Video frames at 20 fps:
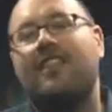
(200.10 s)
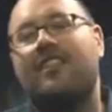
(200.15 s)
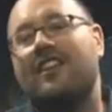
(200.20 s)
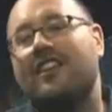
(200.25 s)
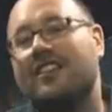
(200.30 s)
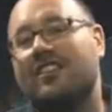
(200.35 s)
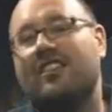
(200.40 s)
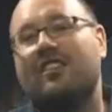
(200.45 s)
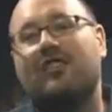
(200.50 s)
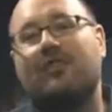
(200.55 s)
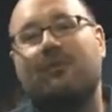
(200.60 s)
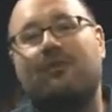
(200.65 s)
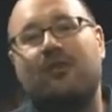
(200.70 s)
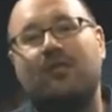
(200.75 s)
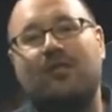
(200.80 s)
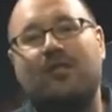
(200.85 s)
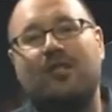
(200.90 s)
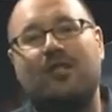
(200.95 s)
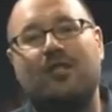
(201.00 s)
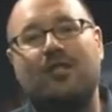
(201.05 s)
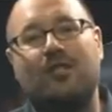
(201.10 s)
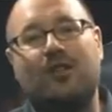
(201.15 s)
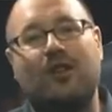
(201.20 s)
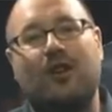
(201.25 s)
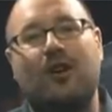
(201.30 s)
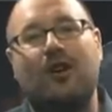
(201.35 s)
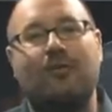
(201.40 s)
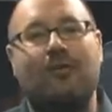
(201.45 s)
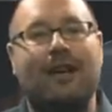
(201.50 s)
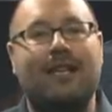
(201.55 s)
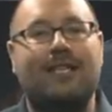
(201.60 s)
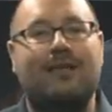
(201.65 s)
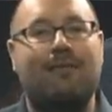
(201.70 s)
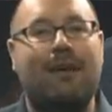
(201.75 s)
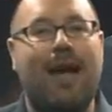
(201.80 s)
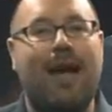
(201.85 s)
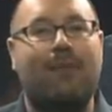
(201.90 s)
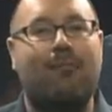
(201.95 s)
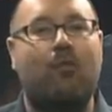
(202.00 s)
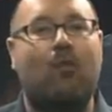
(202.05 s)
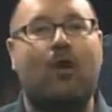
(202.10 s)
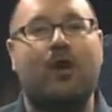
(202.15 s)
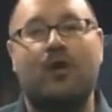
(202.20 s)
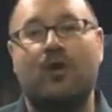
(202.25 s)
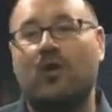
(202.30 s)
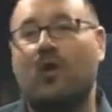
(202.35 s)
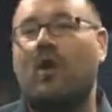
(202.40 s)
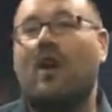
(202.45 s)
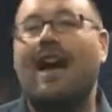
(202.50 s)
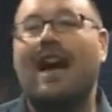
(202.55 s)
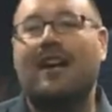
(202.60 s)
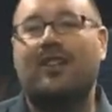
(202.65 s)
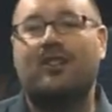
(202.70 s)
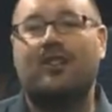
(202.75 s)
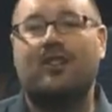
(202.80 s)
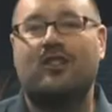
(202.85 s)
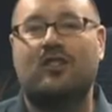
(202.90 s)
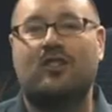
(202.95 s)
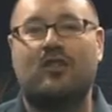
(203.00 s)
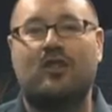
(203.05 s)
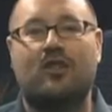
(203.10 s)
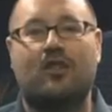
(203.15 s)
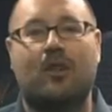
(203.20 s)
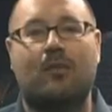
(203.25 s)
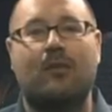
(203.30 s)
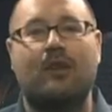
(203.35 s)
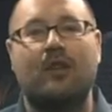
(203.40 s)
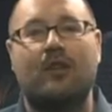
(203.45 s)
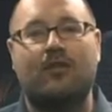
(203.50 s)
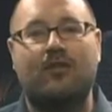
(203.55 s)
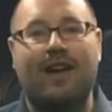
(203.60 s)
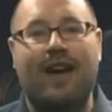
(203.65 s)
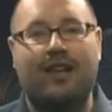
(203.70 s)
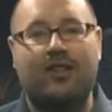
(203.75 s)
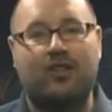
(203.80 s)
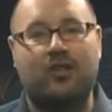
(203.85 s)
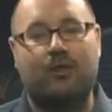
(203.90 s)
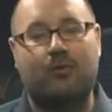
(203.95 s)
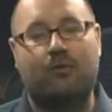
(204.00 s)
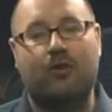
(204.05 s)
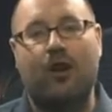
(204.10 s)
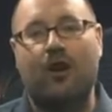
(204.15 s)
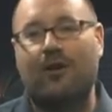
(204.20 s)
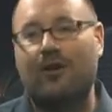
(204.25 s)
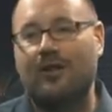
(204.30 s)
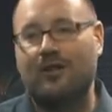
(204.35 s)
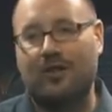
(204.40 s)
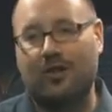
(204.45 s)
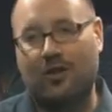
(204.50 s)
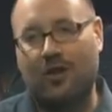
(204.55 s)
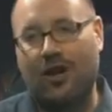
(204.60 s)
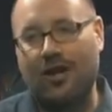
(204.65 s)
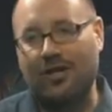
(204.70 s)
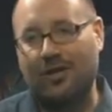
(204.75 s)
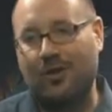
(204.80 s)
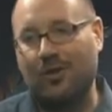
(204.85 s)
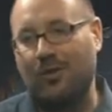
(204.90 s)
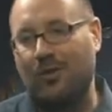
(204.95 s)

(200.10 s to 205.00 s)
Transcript: This is a persistent turn-based map where your actions determine your faction's progress across